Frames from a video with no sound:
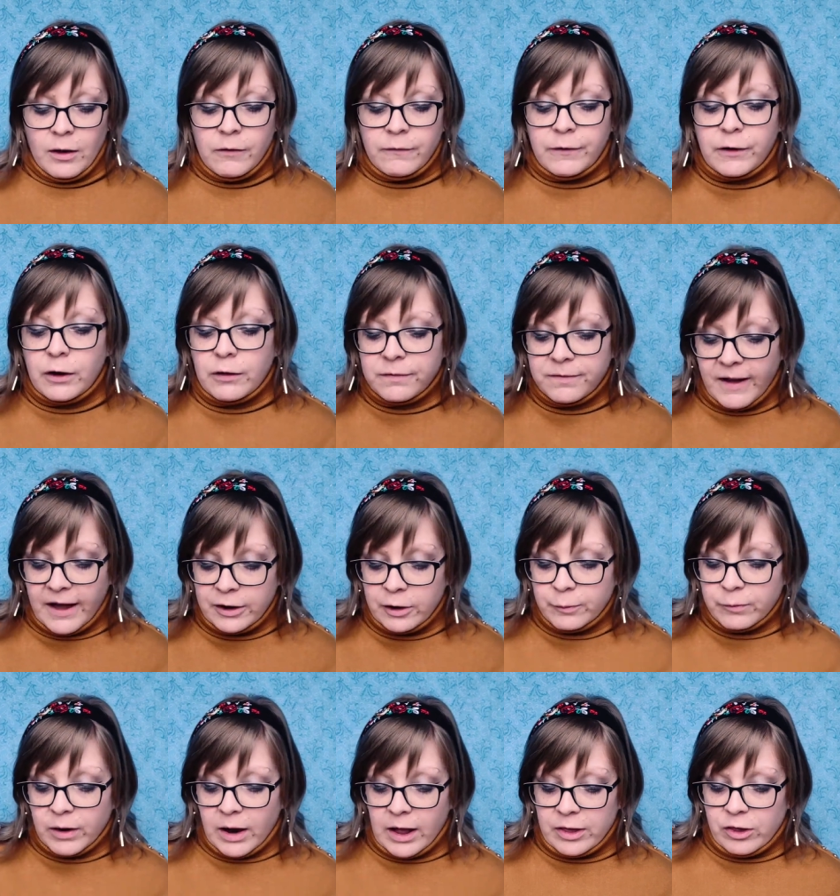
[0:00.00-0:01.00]
For your
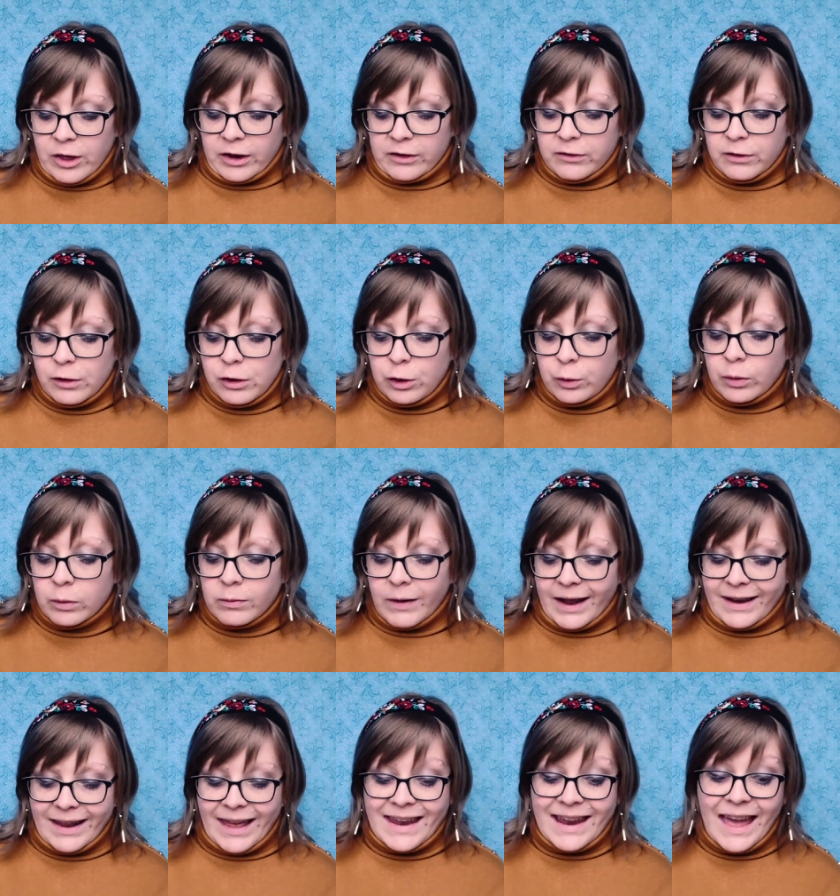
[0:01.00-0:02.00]
final project, you will
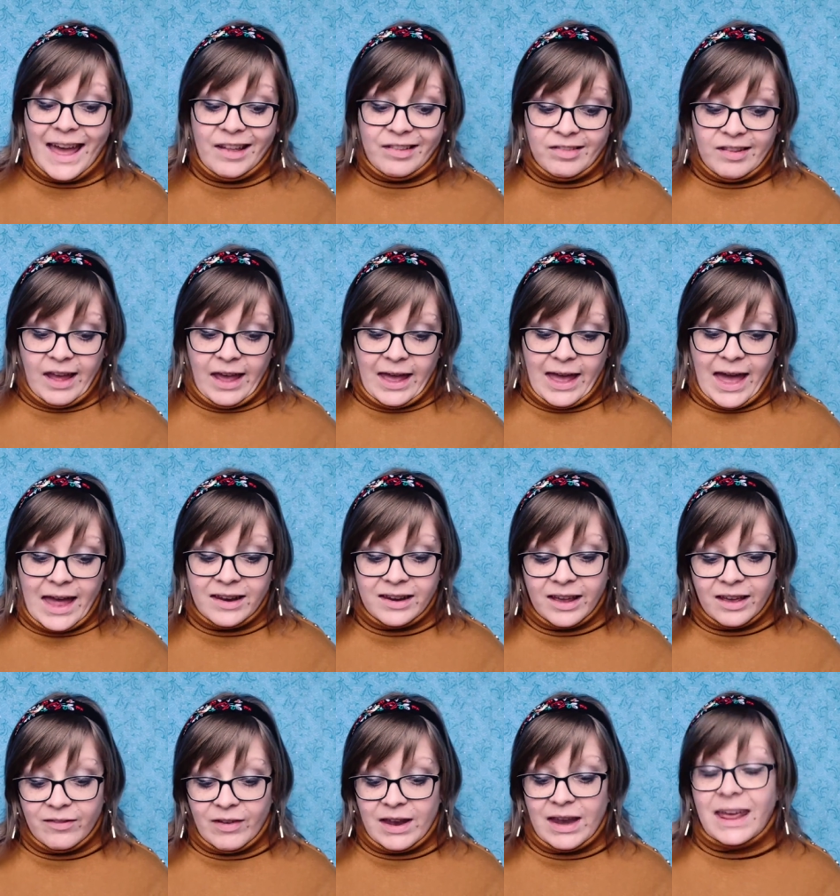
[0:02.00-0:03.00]
write an essay
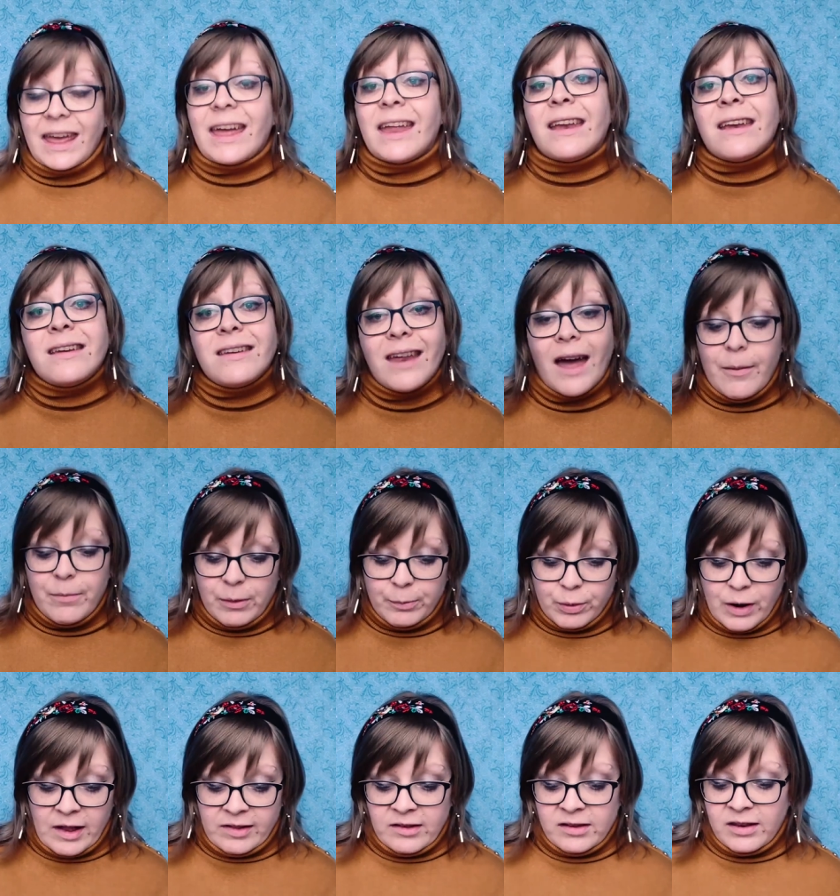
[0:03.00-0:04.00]
and give an in
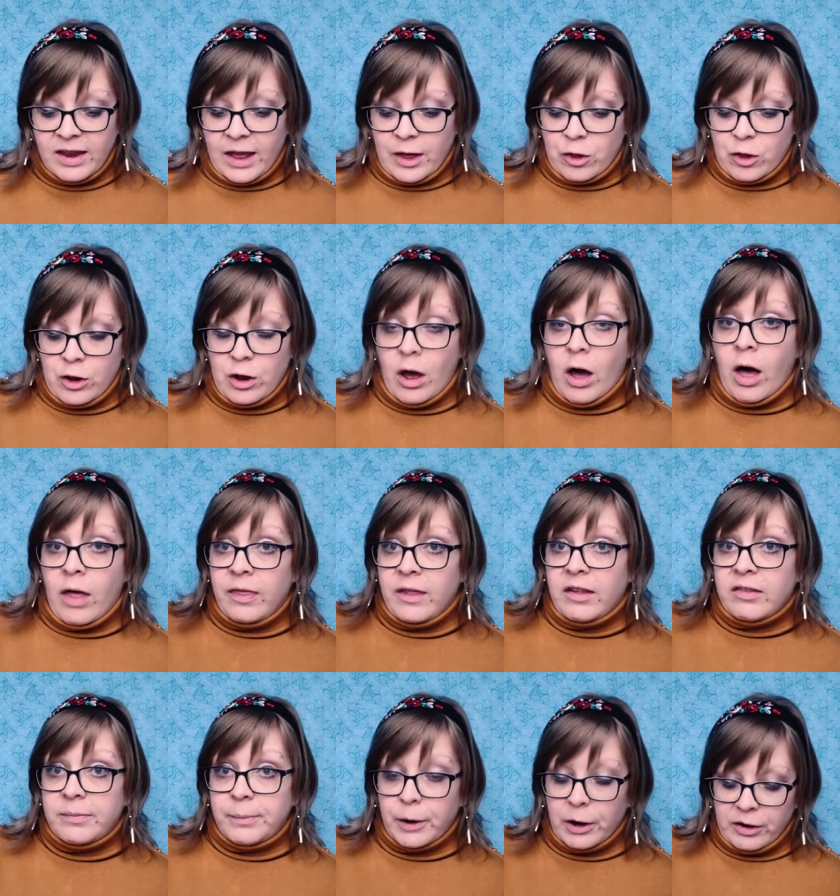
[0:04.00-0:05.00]
depth presentation on
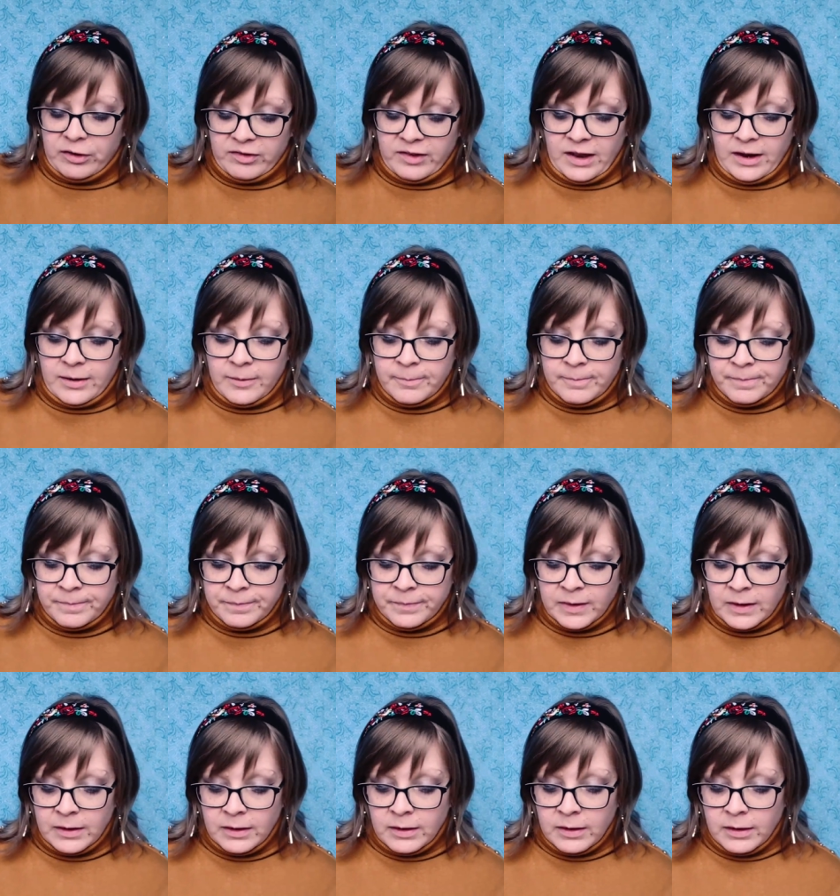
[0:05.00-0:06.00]
this person,
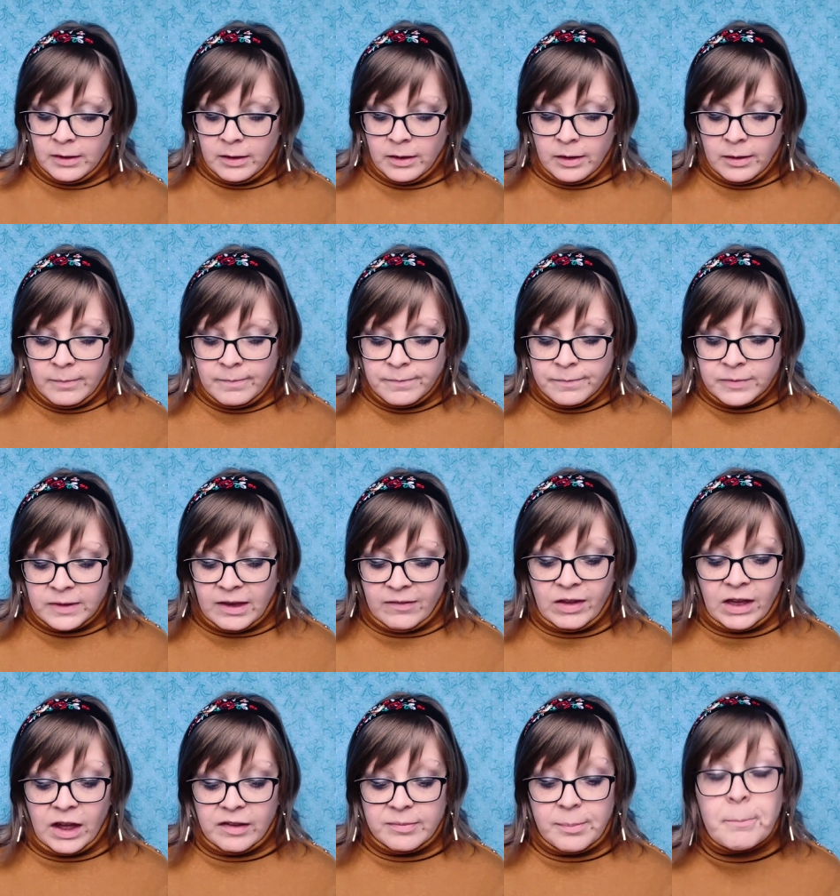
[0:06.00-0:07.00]

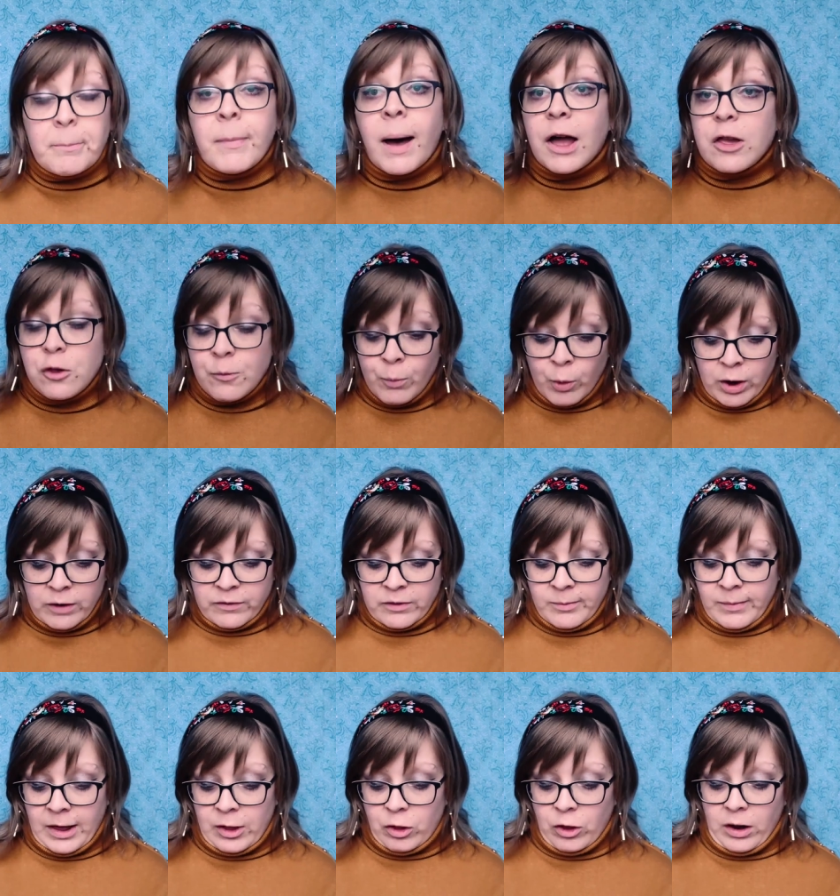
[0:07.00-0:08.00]
giving us much more
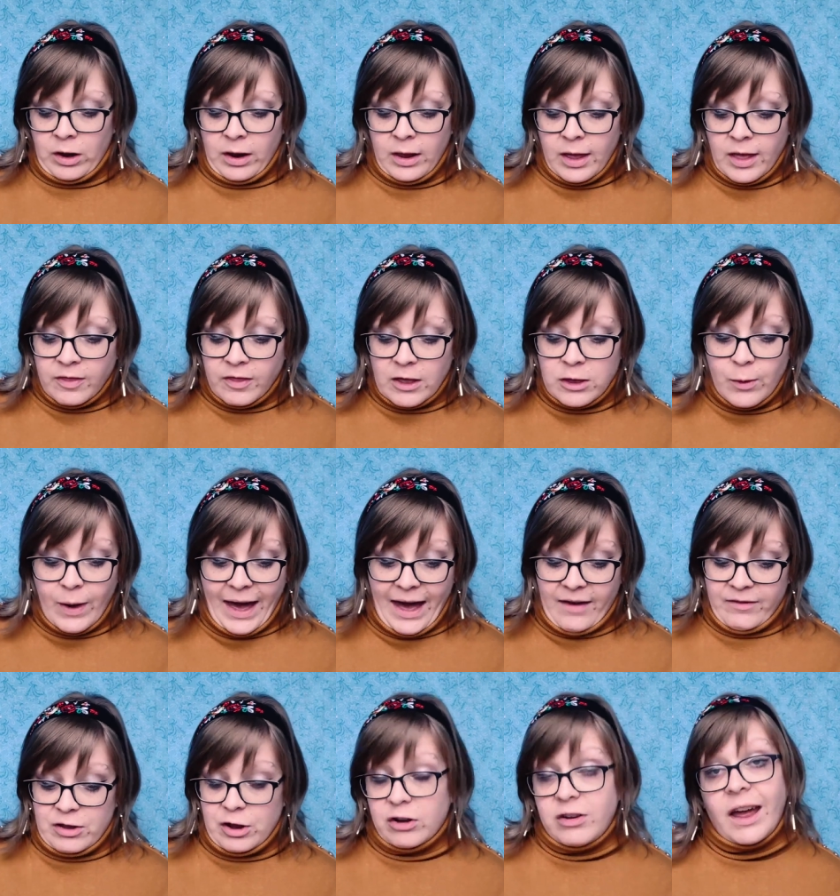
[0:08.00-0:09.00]
information than you
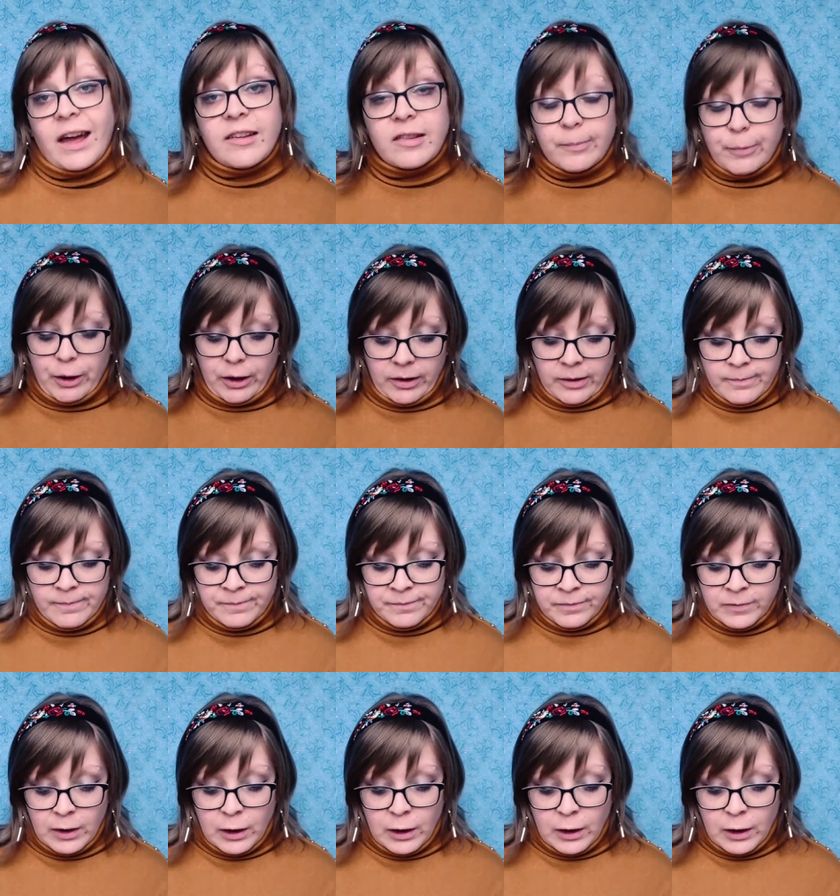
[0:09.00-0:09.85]
have in your textbook.